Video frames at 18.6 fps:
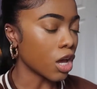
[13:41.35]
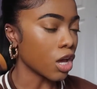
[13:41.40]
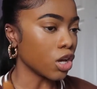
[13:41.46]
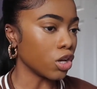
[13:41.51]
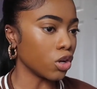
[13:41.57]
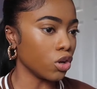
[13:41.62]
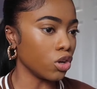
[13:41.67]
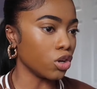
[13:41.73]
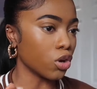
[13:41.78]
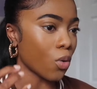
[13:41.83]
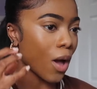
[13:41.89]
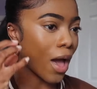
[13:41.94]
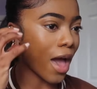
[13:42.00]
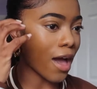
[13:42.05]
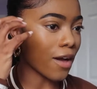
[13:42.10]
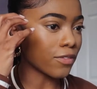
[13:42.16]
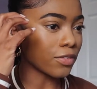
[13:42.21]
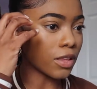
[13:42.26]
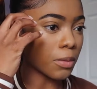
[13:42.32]
you know, you don't
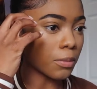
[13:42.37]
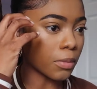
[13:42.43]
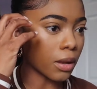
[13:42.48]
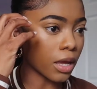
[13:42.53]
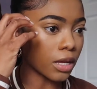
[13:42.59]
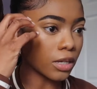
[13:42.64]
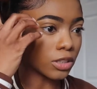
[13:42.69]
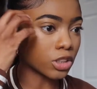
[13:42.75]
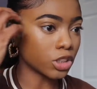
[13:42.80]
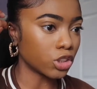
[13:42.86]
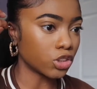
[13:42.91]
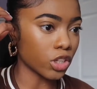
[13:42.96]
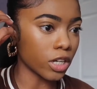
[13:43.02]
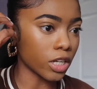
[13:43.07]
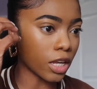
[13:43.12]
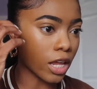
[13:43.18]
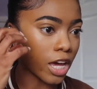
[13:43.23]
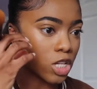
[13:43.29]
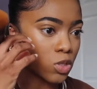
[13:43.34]
have them like
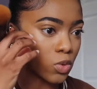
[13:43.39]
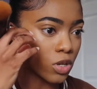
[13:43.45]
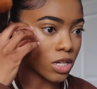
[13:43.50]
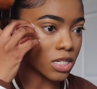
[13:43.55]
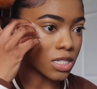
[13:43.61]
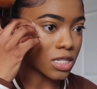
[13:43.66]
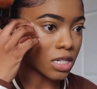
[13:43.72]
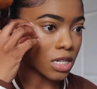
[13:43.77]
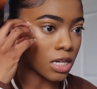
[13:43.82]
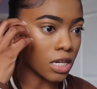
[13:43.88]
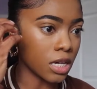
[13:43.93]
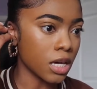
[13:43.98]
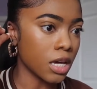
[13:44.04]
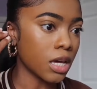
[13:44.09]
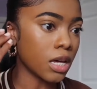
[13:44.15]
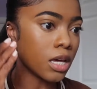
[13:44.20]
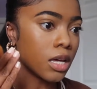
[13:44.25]
straight lines where you can see